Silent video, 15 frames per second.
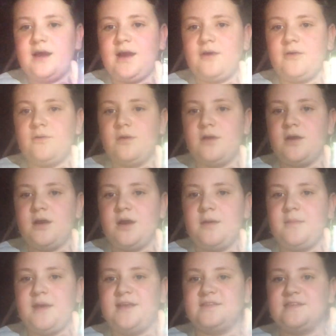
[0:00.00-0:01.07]
how
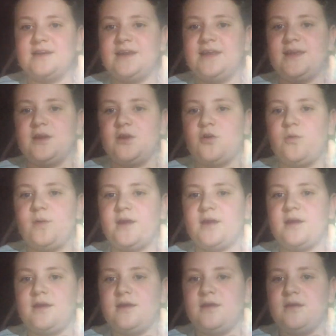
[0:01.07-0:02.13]
amazingly
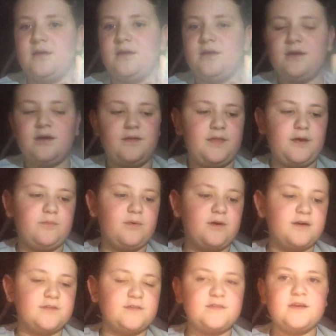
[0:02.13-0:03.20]
quick that
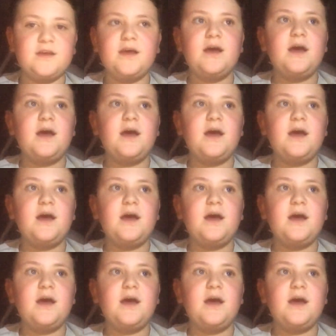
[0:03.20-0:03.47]
was.